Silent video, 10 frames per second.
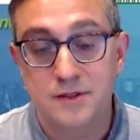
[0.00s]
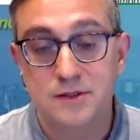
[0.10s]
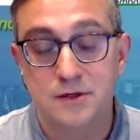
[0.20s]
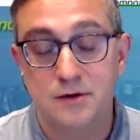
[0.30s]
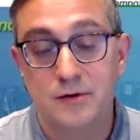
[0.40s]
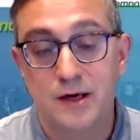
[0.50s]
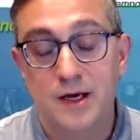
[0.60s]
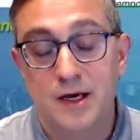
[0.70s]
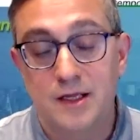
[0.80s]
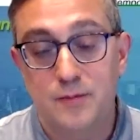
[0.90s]
So
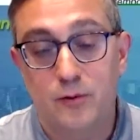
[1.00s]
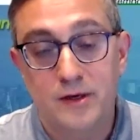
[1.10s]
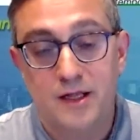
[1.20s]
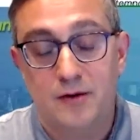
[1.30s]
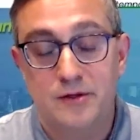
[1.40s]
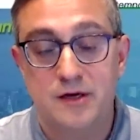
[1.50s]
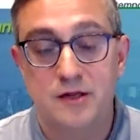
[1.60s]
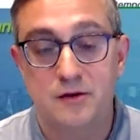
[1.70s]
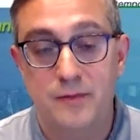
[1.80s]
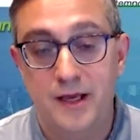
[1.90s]
the point that I was
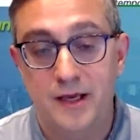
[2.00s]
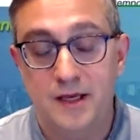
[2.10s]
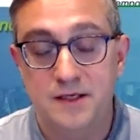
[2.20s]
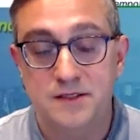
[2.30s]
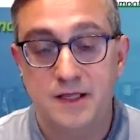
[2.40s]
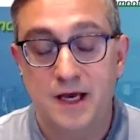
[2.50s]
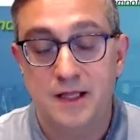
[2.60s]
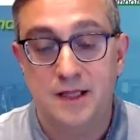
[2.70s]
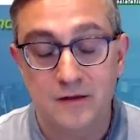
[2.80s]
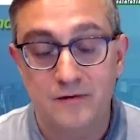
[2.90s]
trying to make is
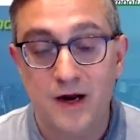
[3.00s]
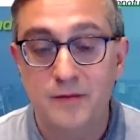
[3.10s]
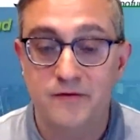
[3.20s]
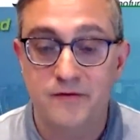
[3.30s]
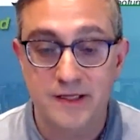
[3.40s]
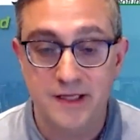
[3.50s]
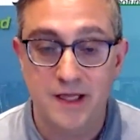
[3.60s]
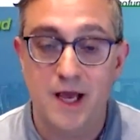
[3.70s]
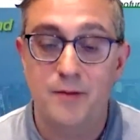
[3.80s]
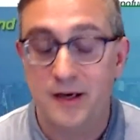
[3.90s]
that the environment is very
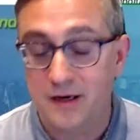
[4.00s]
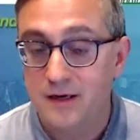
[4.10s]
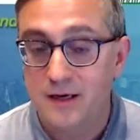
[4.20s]
dynamic.